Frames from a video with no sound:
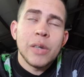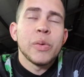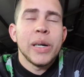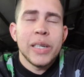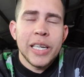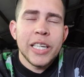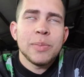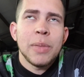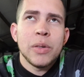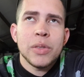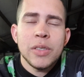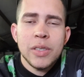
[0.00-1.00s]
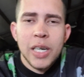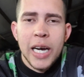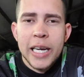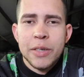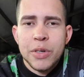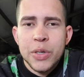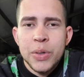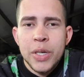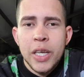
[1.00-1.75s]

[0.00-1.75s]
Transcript: well, it is mounted, the hydro,